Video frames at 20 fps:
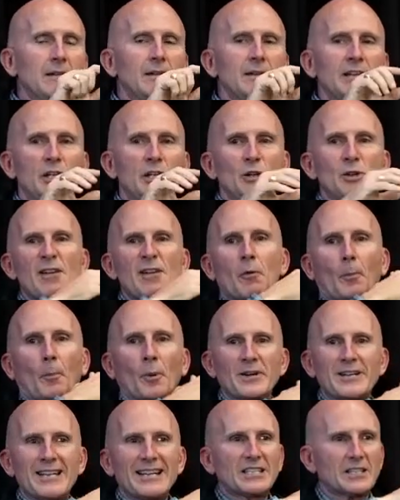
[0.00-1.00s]
you have a
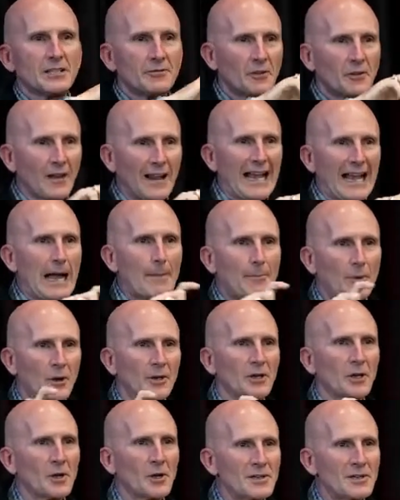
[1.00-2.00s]
predictive lap on
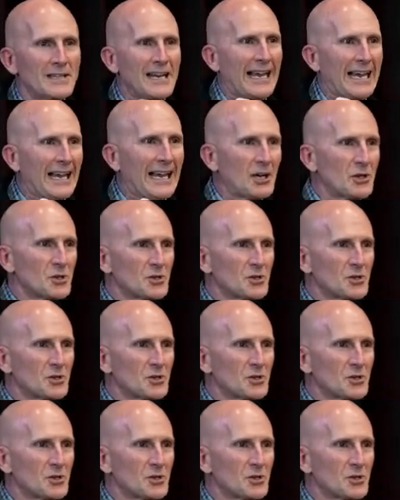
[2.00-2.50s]
your dash.